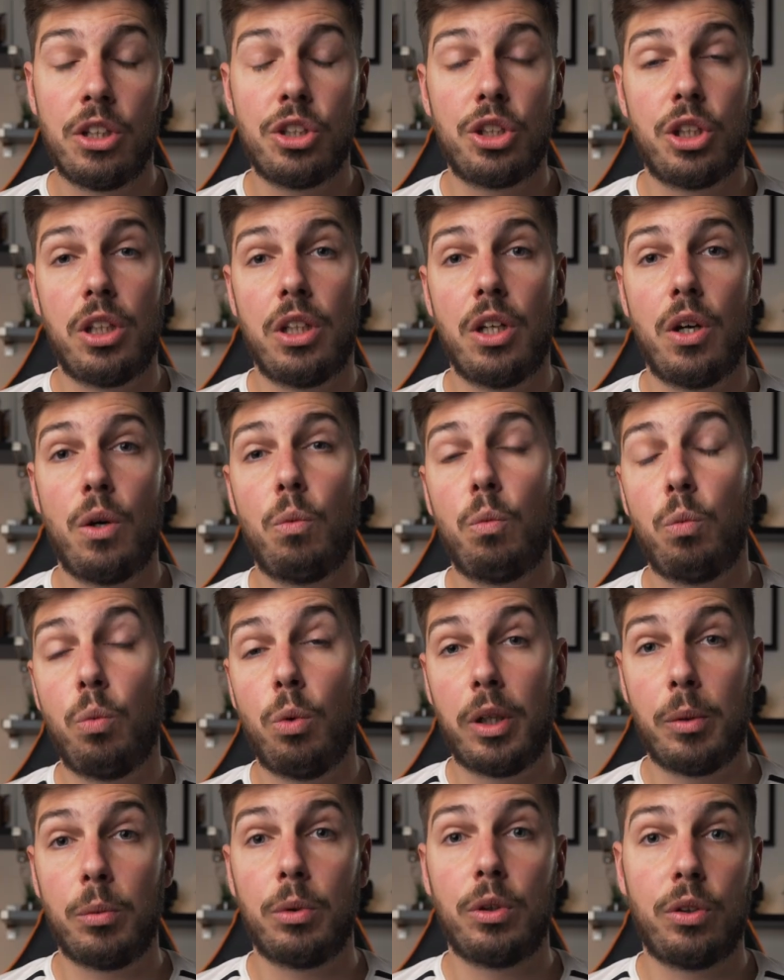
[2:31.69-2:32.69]
so you know what
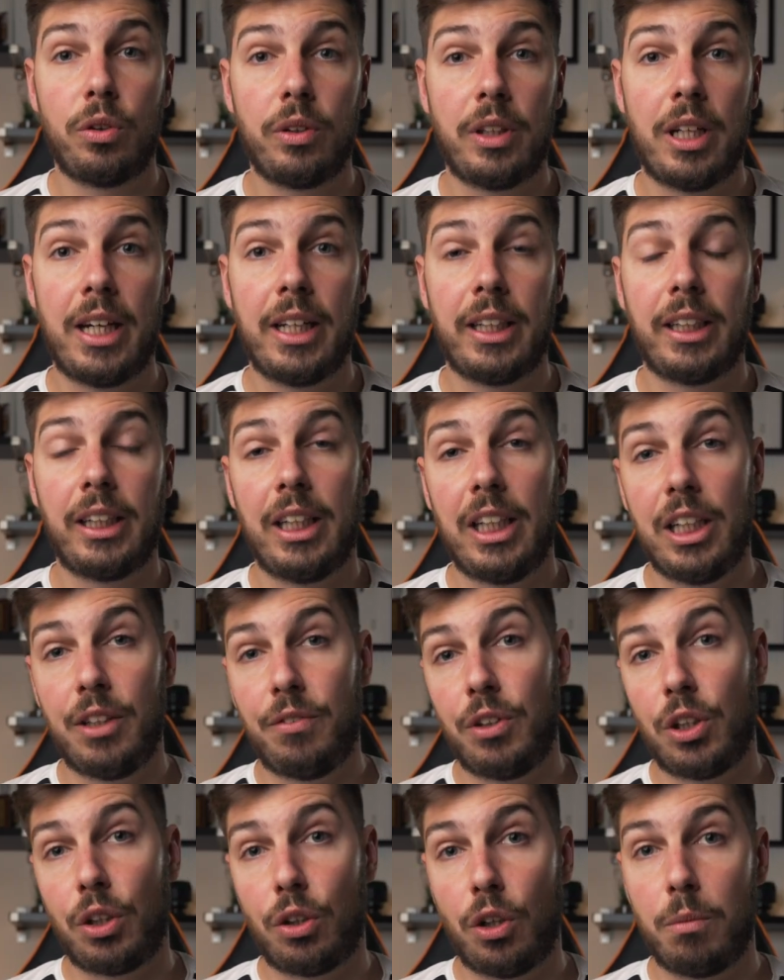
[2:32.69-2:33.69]
it will look like if
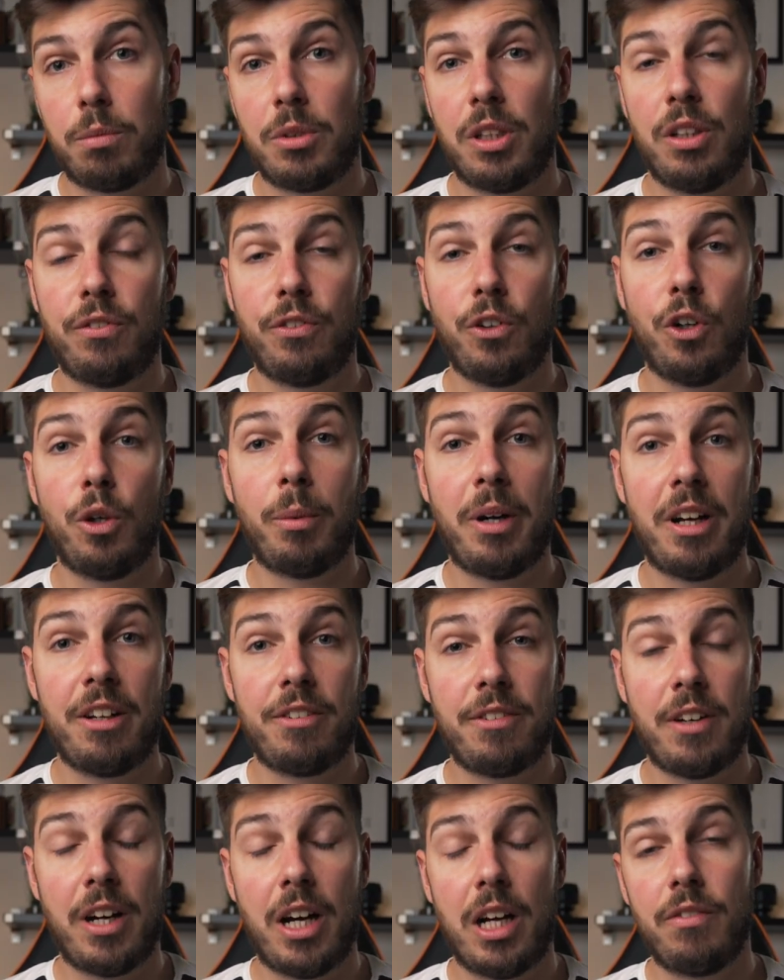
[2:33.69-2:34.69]
you cropped it
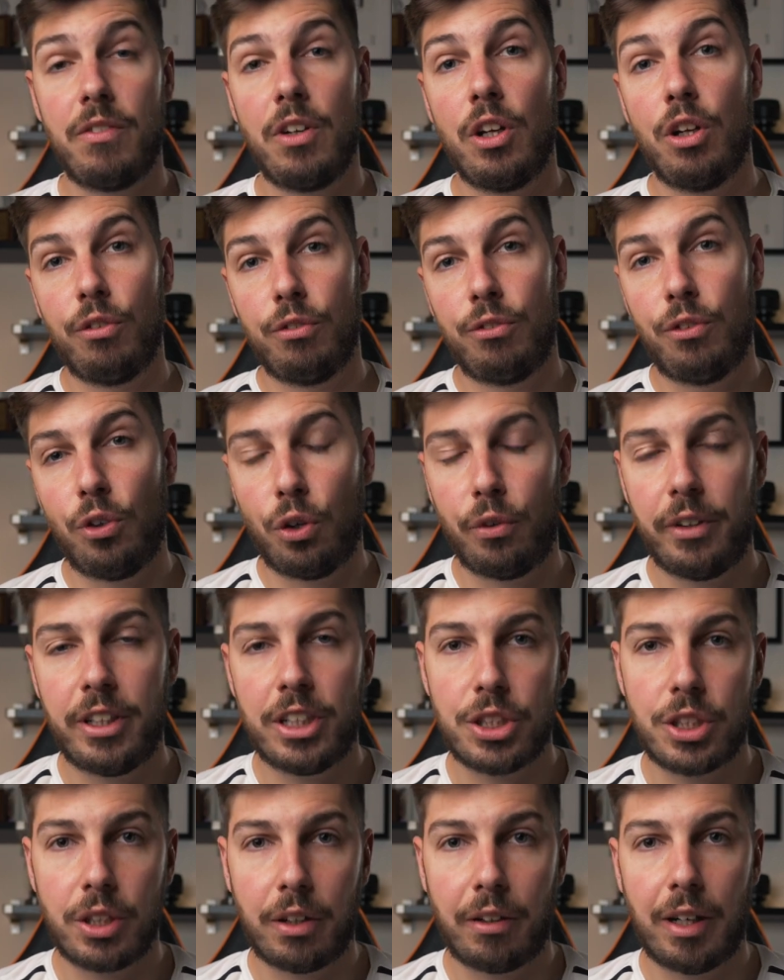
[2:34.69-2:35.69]
4:5 for
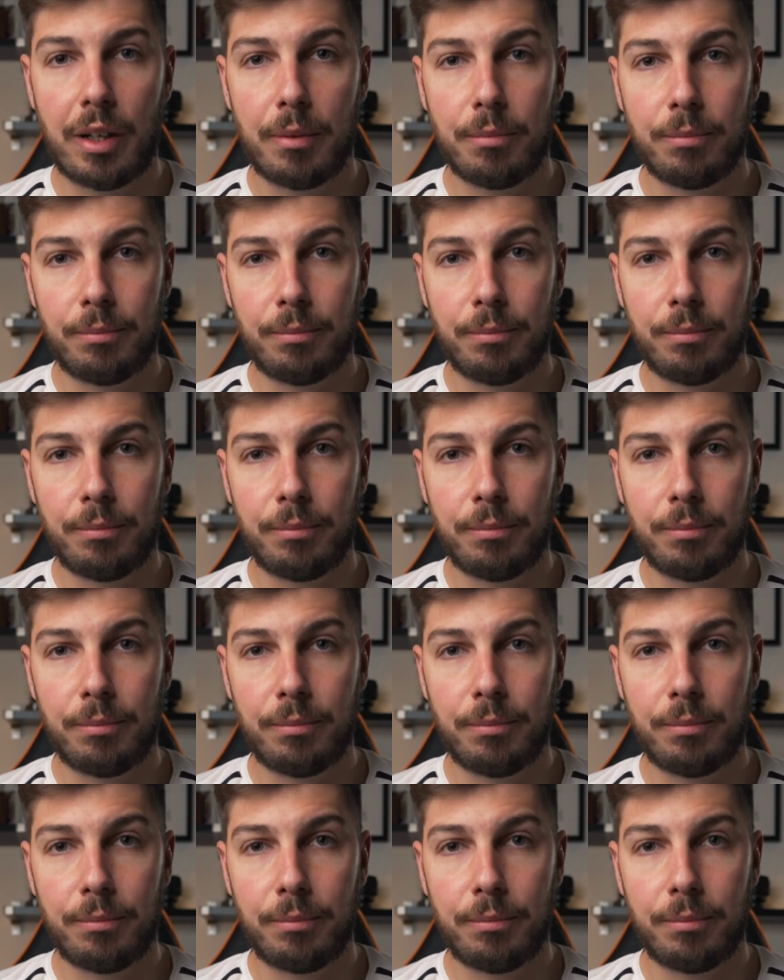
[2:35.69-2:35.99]
Instagram.